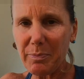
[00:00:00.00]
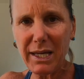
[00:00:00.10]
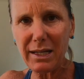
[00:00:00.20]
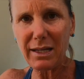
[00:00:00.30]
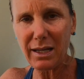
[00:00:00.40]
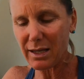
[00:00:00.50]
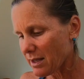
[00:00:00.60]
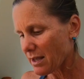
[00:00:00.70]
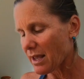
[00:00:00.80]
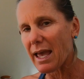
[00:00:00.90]
bit
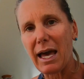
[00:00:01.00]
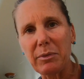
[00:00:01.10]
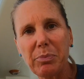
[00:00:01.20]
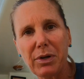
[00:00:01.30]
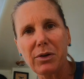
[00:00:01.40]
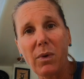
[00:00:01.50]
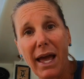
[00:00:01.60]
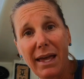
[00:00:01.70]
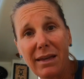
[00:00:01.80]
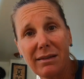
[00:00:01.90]
and put it
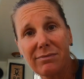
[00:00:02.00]
away.